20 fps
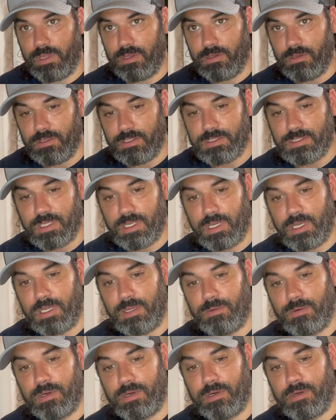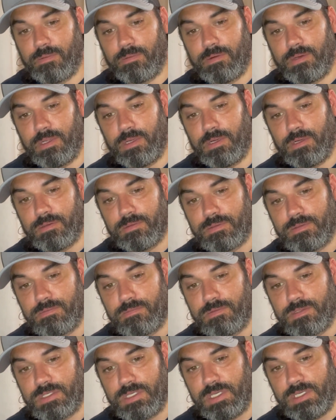looks like, where you know,
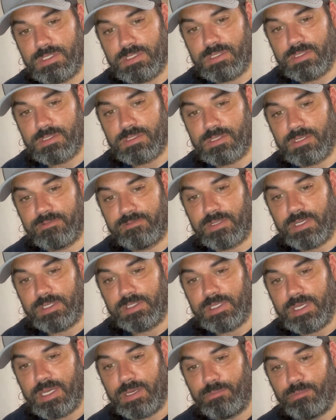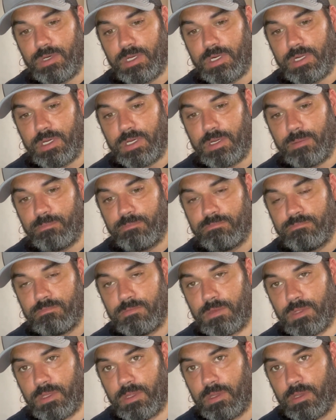season and stuff like that. But
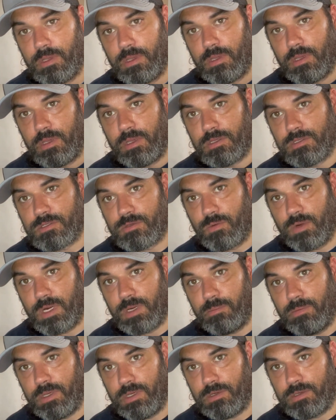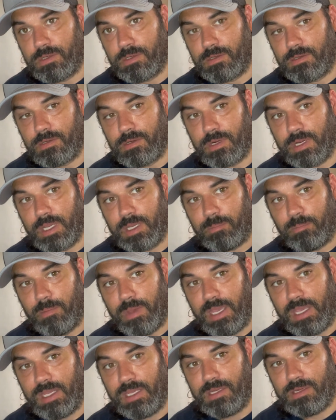square bill
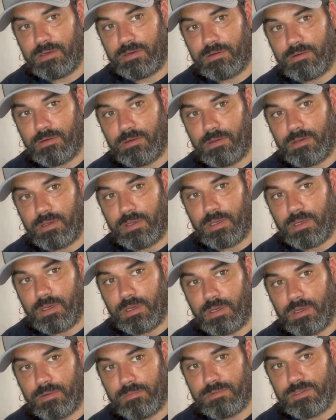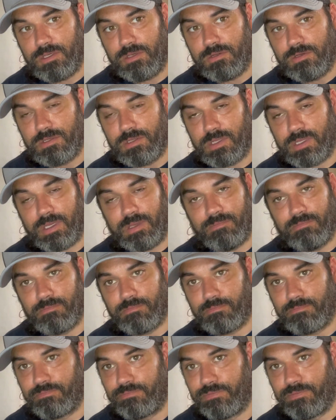crankbait. It's usually,
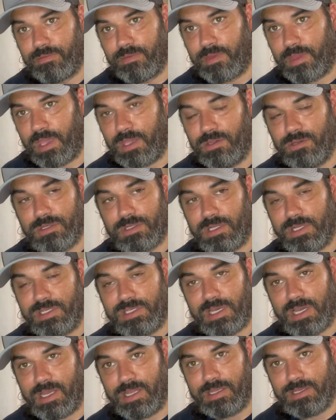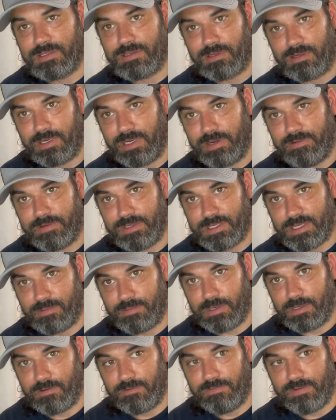I usually tie this on every time I
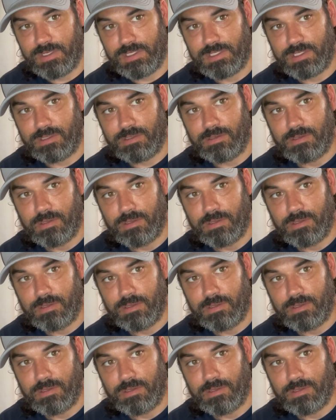go fishing.